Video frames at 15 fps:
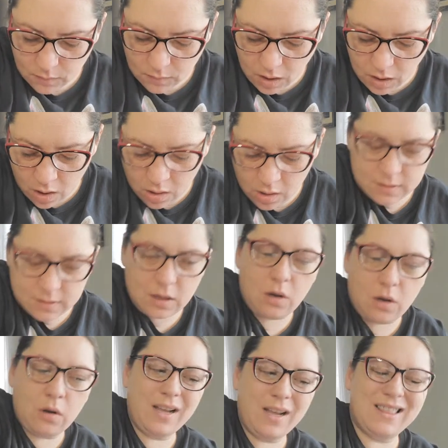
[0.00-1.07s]

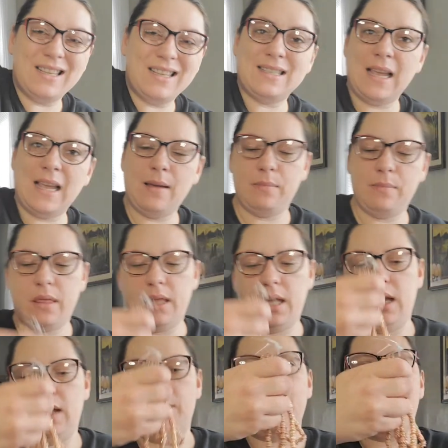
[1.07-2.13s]
also, in the same
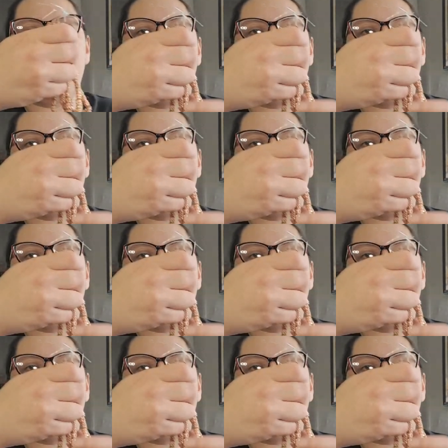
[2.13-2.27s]
theme, I